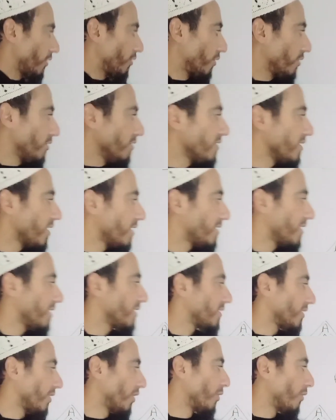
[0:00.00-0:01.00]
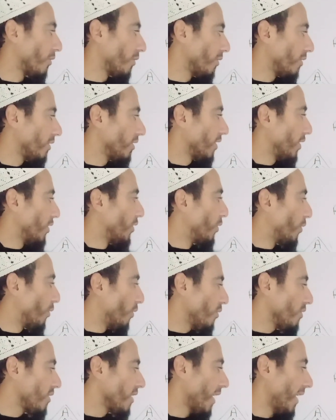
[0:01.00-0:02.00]
You know, this is
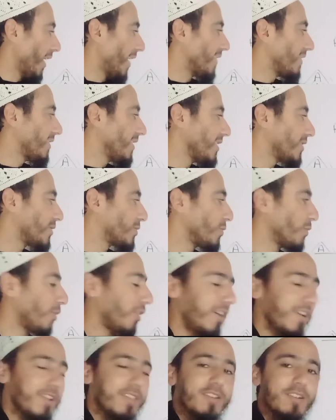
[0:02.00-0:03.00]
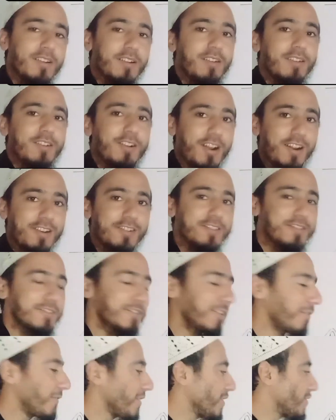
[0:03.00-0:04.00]
node and these two are the
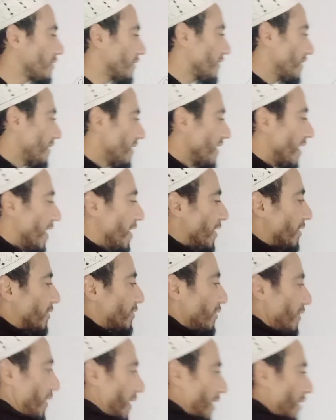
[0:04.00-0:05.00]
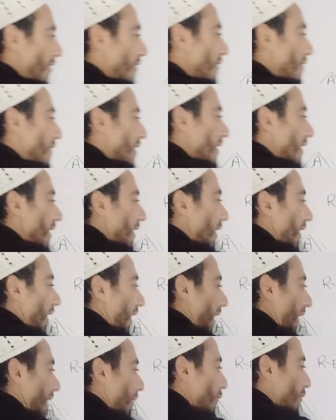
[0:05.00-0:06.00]
daughters of each other. So now,
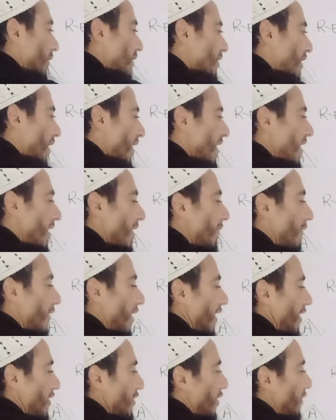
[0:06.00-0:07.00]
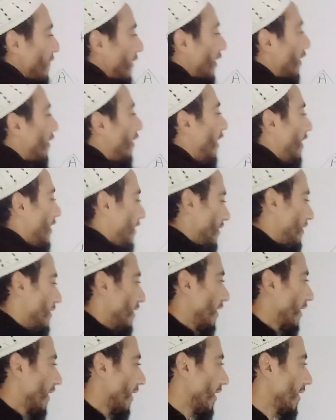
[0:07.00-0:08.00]
what kind of relation we call
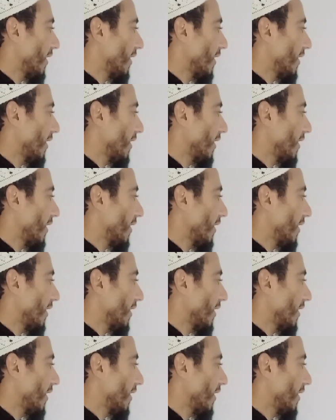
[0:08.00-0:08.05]
it?